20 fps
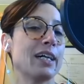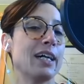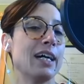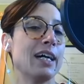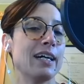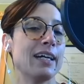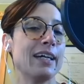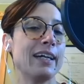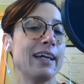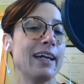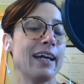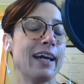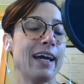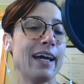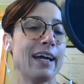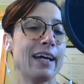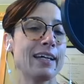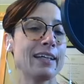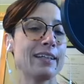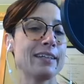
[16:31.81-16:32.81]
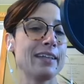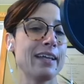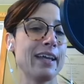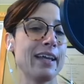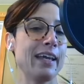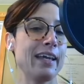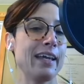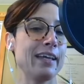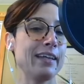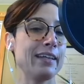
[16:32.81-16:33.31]
I had
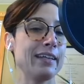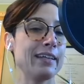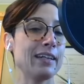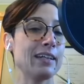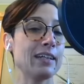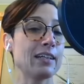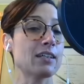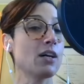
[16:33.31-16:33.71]
a, a uh,